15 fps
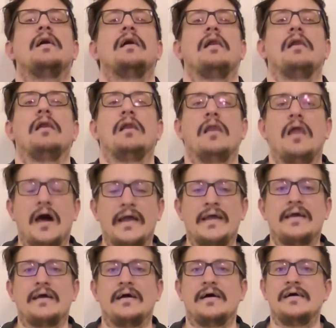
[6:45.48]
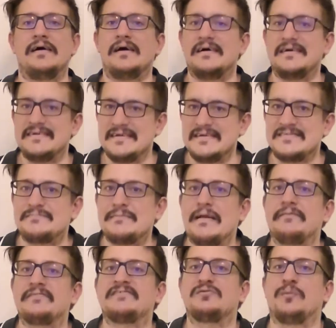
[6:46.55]
like a smell
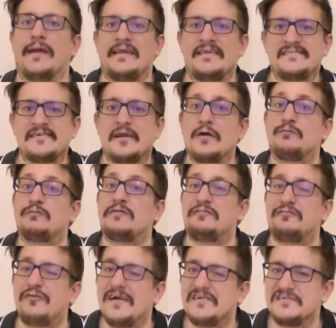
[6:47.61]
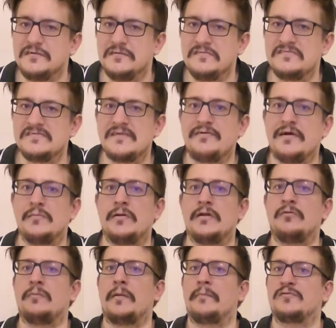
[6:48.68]
of sweets, so like refreshers, if anybody
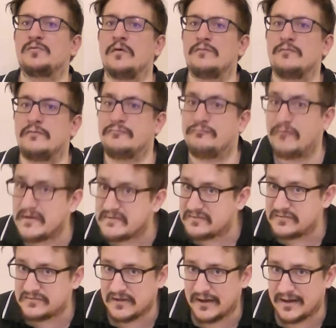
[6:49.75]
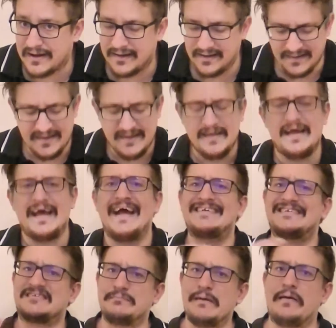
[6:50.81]
remembers what refreshers are. It
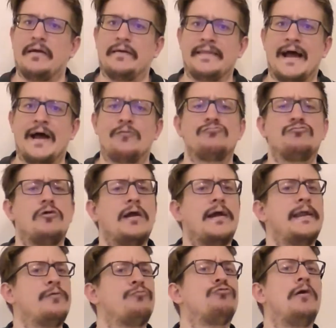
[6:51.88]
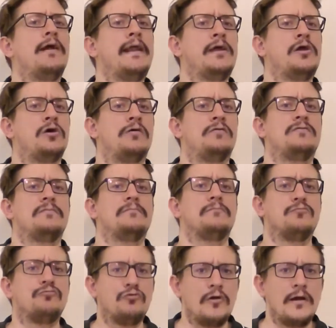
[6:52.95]
smelled like that. Really, really good.
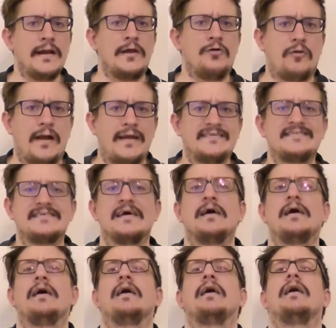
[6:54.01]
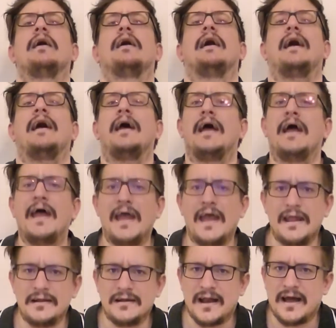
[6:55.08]
Really great.
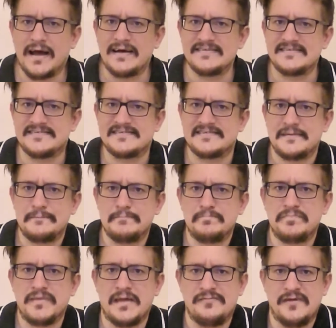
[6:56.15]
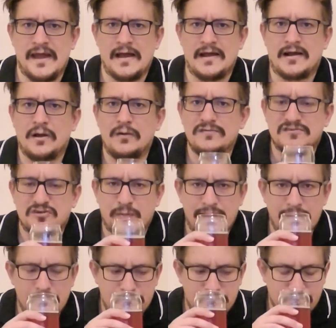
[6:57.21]
In glass, if you get close to it,